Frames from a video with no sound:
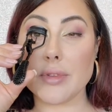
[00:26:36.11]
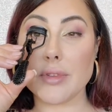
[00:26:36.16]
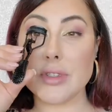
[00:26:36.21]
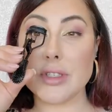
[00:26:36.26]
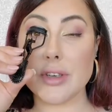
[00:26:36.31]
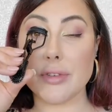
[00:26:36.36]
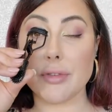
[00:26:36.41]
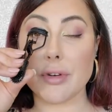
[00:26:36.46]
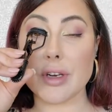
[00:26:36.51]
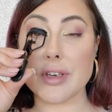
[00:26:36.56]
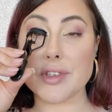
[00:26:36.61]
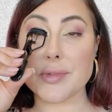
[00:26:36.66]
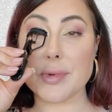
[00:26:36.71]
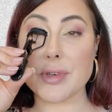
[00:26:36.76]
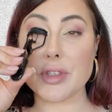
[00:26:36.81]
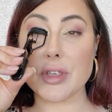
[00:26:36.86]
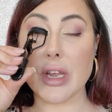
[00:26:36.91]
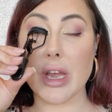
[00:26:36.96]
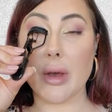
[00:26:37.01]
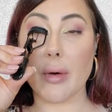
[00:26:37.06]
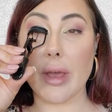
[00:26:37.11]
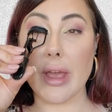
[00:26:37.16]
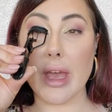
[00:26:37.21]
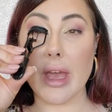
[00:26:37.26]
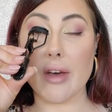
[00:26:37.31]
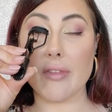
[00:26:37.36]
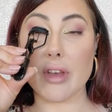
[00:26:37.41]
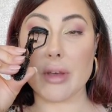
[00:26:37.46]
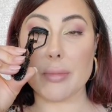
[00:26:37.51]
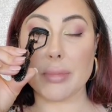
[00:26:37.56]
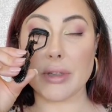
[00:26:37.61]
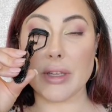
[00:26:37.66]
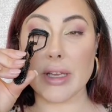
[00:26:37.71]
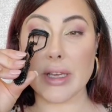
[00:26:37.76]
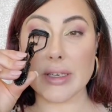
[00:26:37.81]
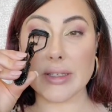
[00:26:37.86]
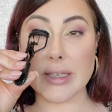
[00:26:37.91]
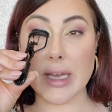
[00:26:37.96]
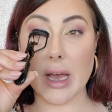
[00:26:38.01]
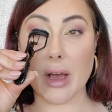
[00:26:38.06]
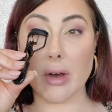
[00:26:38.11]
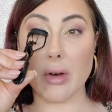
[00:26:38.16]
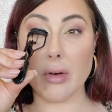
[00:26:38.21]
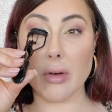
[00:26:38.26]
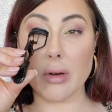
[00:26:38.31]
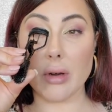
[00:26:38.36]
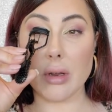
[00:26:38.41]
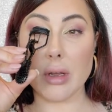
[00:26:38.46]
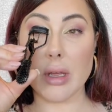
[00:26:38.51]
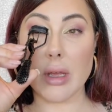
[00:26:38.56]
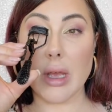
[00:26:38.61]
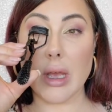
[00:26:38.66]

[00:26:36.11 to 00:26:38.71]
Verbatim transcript: different, especially how I have it planned out.